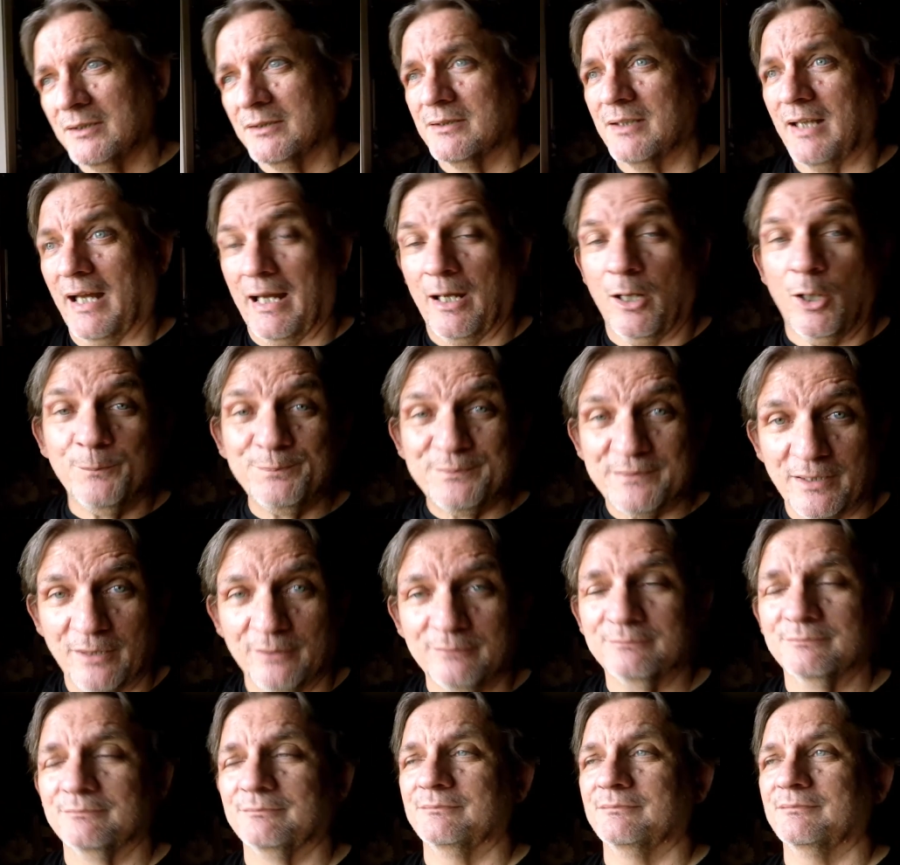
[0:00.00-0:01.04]
I hope
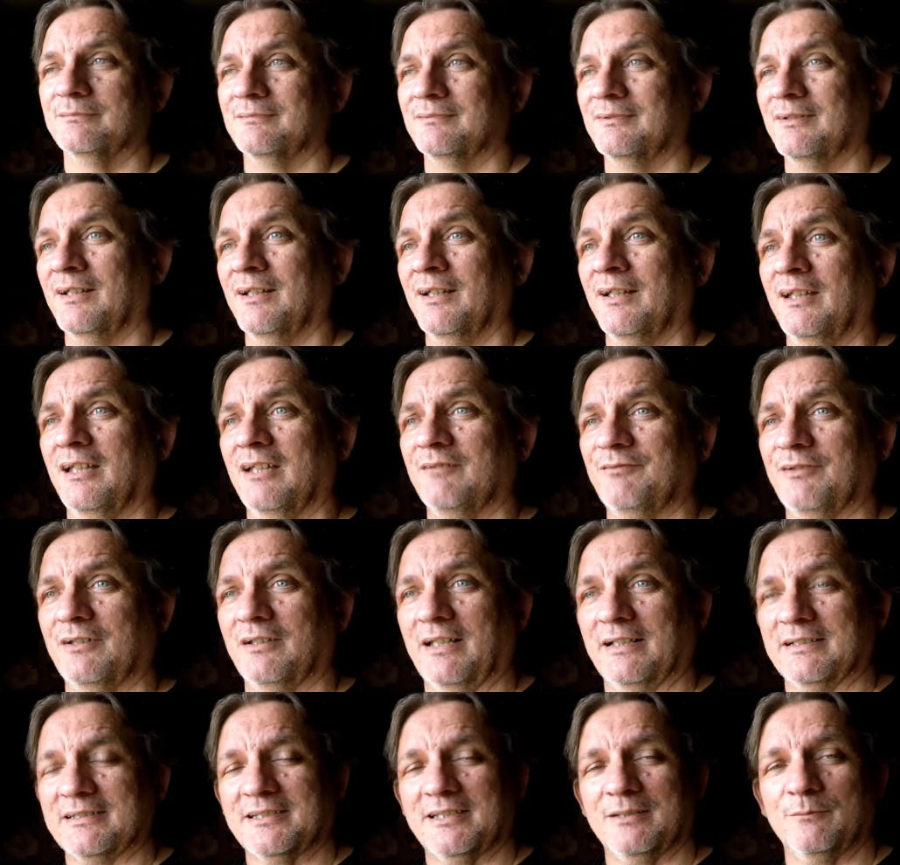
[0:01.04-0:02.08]
so. If you'd
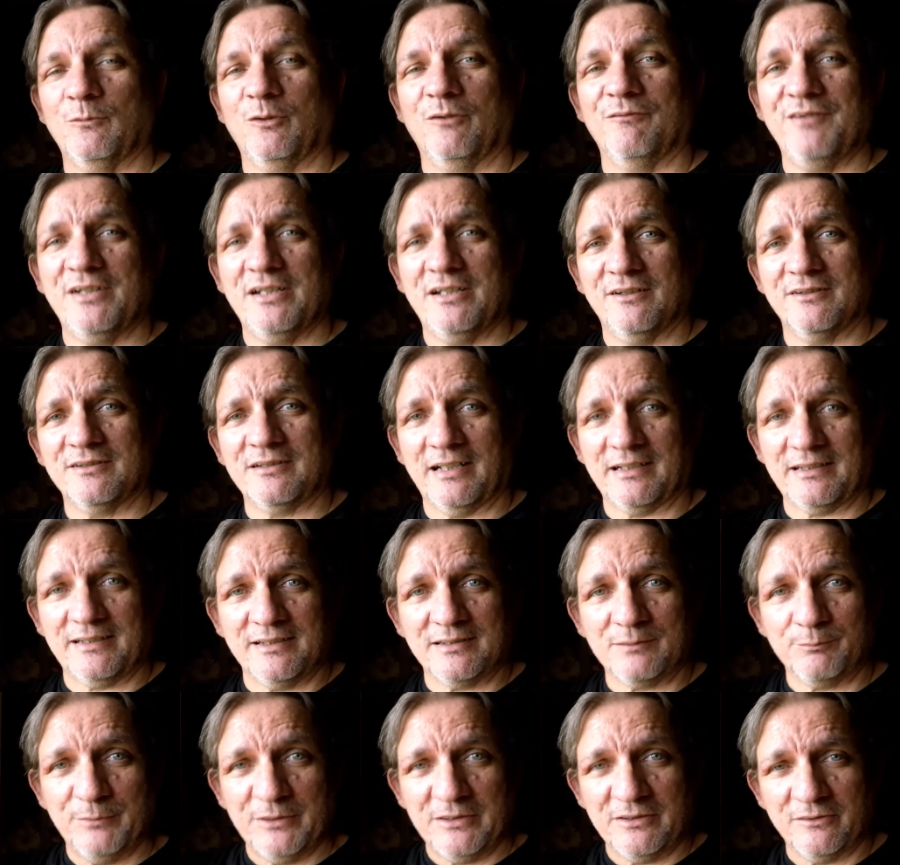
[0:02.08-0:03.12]
like to see more videos like
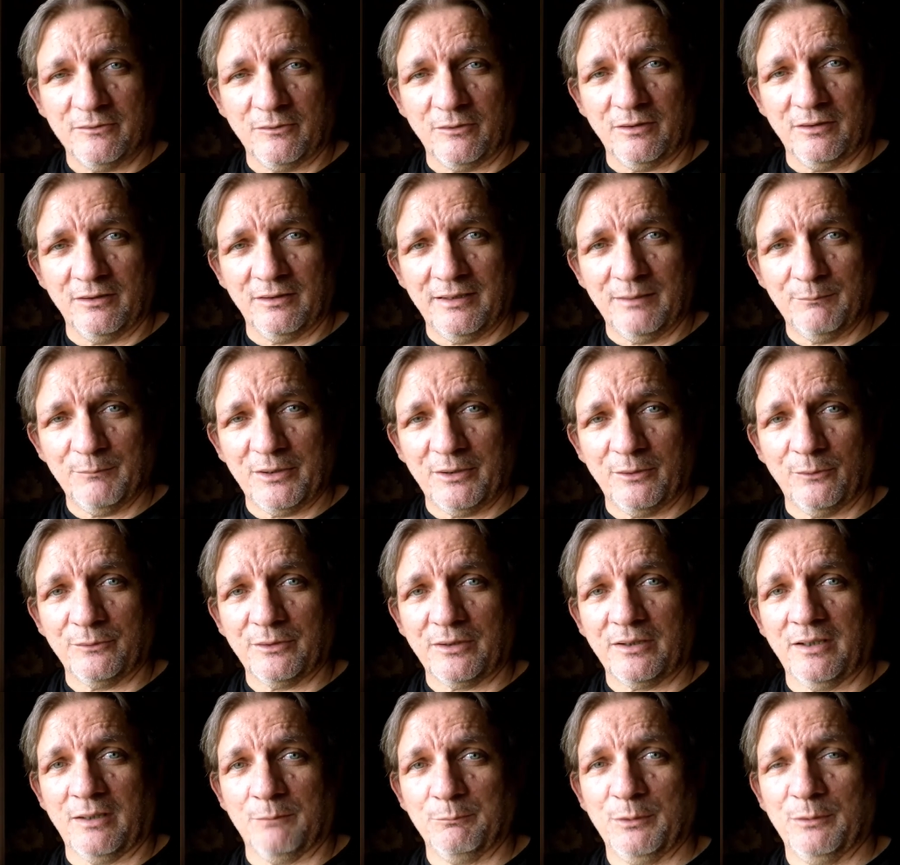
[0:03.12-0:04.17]
this, be sure to let me know in the
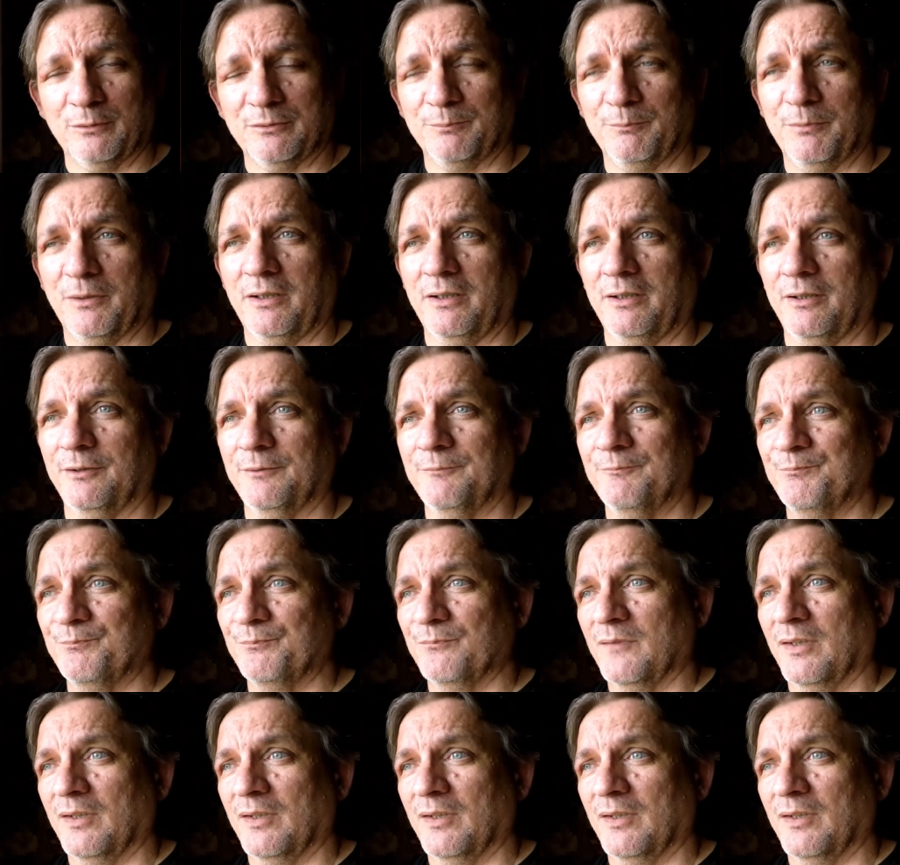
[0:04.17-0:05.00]
comments below.